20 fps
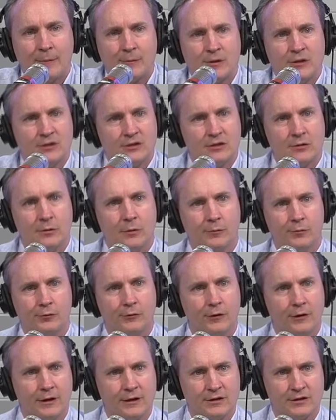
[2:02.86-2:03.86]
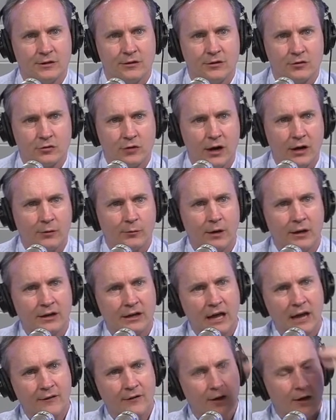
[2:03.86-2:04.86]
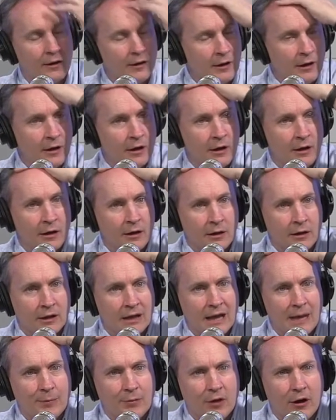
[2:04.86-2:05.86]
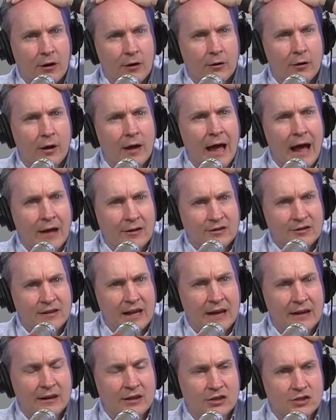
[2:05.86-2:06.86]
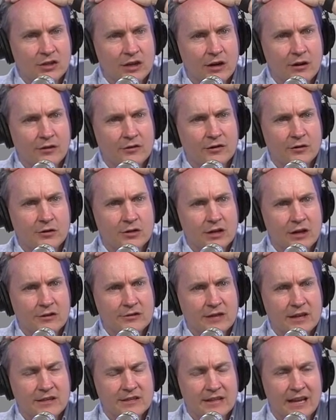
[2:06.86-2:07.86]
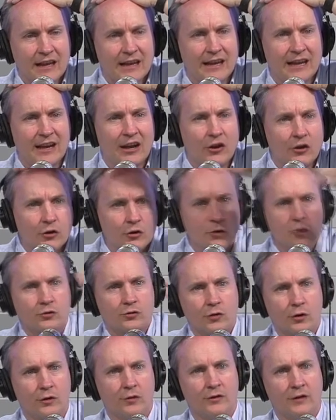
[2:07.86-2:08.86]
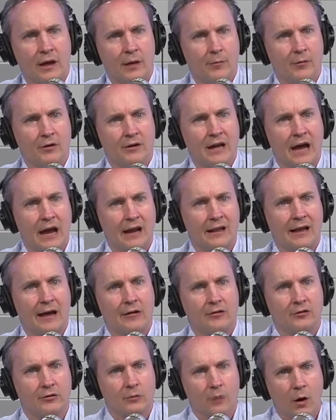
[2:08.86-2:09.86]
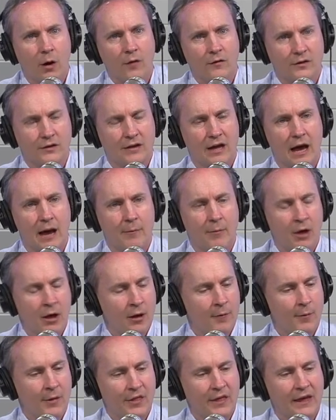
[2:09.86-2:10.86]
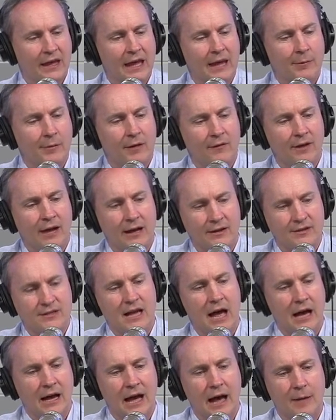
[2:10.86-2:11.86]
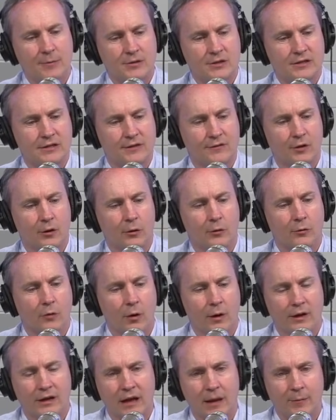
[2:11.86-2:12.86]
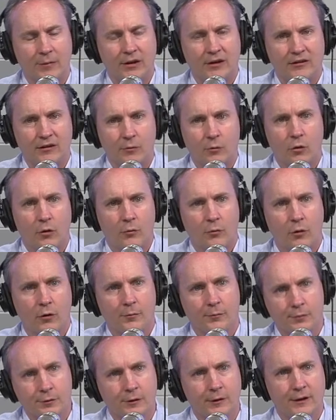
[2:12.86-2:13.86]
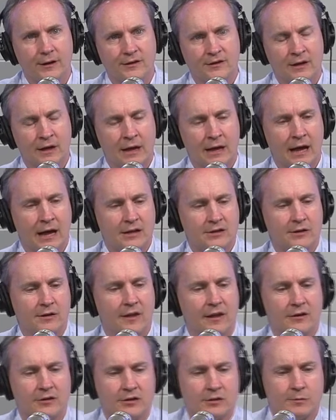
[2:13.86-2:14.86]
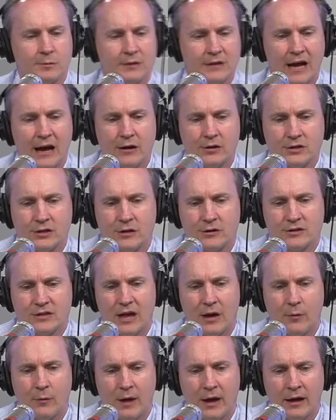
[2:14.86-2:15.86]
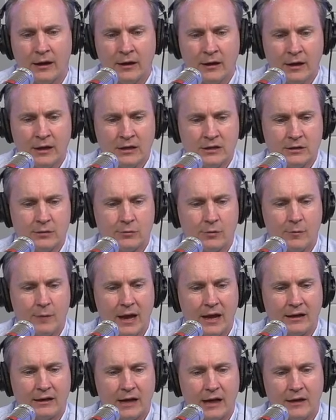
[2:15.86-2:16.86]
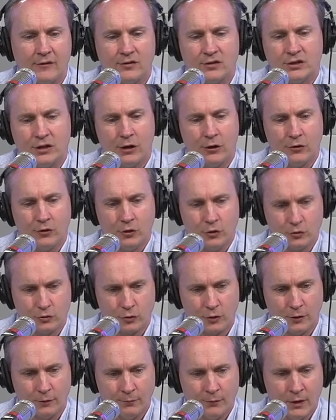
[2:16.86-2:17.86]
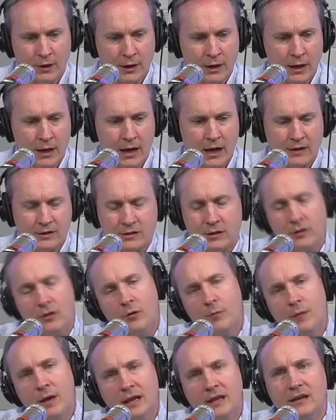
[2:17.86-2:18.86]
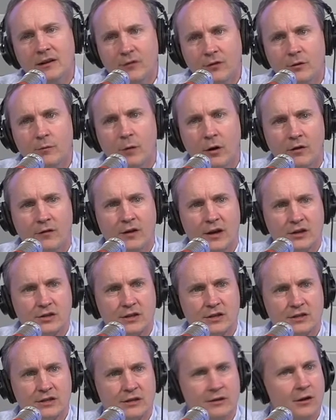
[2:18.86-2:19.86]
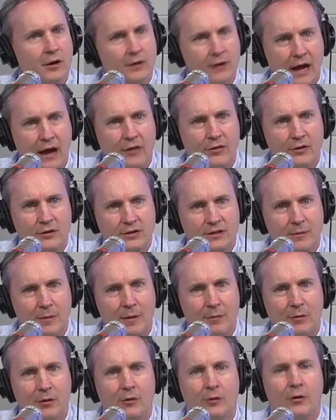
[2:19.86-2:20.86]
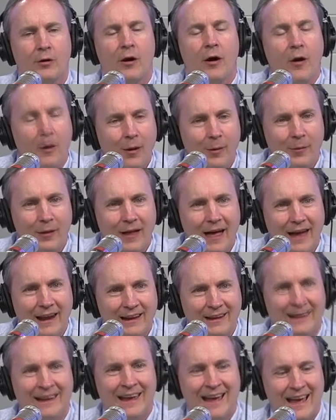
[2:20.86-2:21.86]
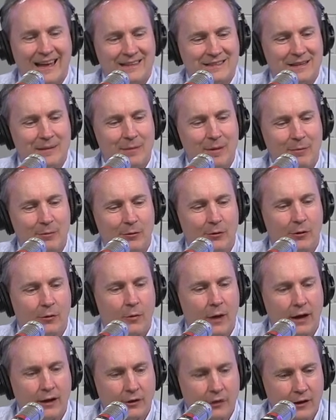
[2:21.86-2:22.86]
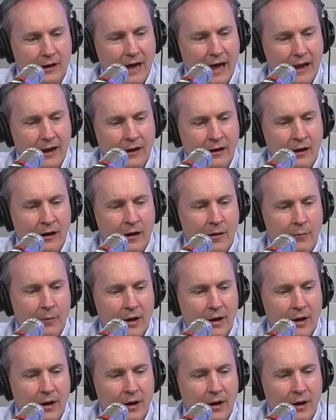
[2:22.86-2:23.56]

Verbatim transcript: options to employees. So they're trying to run kind of a, keep their outstanding shares, their shares outstanding at a neutral number, not allowed to grow over time, but they keep giving out stock options if they're a growing company to more and more employees. And so they just retire shares that way to remain kind of share neutral. Uh, so there are many different motivations, and no doubt there's some people who are horrible at it and some people who are quite good at it.